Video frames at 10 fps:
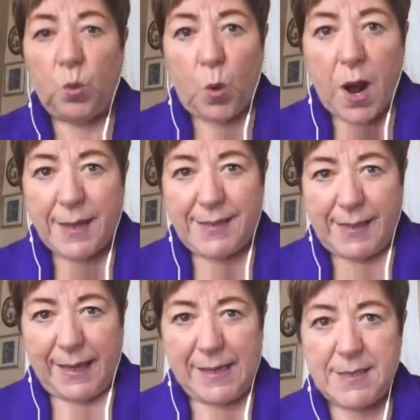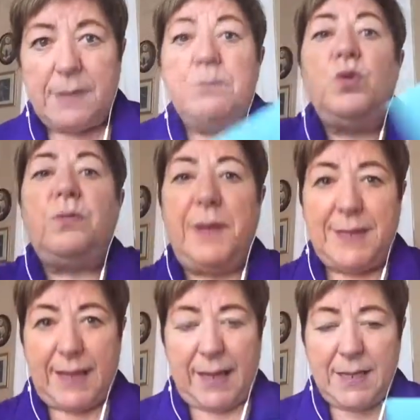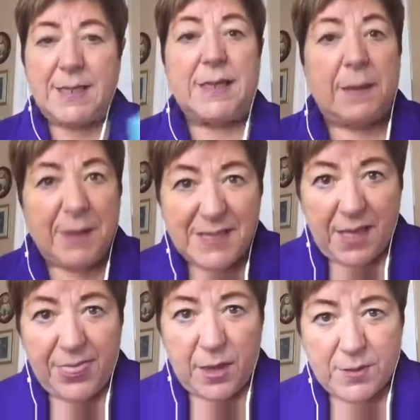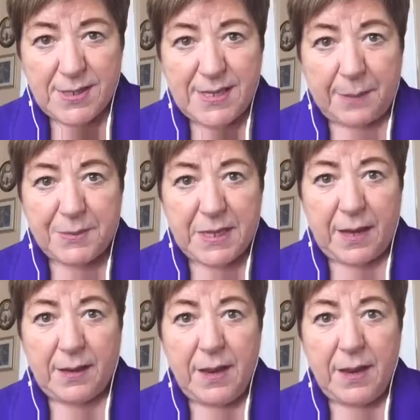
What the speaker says: walk days and movement days to get my 10,000 steps in.